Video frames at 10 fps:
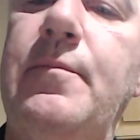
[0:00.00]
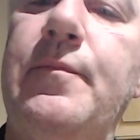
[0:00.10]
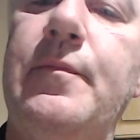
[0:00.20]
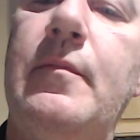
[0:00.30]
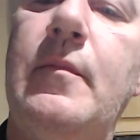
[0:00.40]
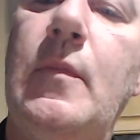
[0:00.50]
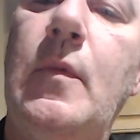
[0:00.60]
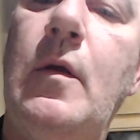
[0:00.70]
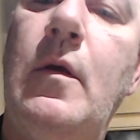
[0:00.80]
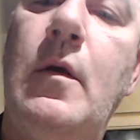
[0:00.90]

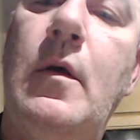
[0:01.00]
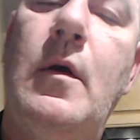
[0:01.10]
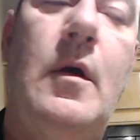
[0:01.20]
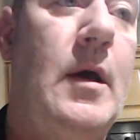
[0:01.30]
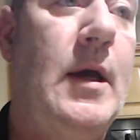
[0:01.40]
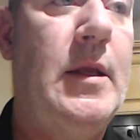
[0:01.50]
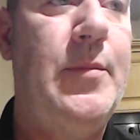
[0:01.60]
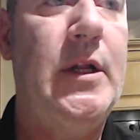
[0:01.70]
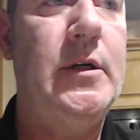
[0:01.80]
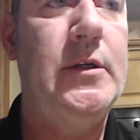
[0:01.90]
And the
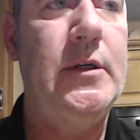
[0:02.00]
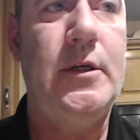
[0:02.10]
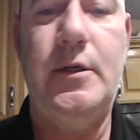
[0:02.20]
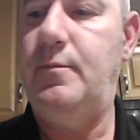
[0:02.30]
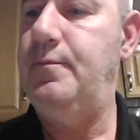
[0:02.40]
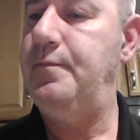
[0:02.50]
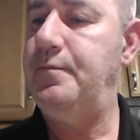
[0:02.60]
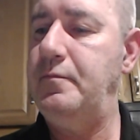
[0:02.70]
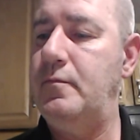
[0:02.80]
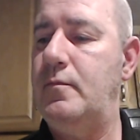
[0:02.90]
pillars look good.
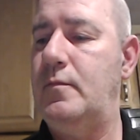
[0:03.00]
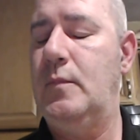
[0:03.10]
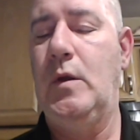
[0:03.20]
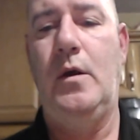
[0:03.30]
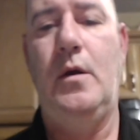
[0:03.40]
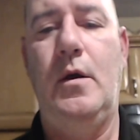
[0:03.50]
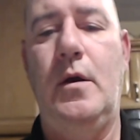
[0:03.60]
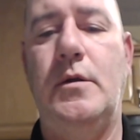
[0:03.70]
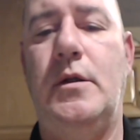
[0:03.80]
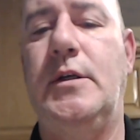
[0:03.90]

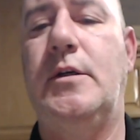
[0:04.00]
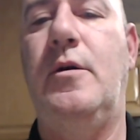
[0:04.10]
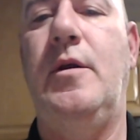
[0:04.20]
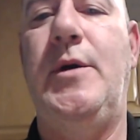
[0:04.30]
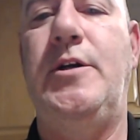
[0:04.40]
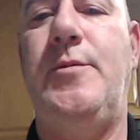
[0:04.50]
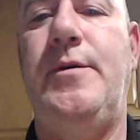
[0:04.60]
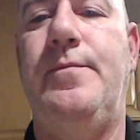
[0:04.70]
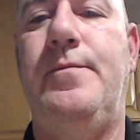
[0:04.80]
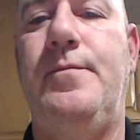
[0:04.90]
So let's go to the
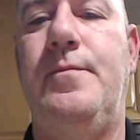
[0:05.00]
measurement.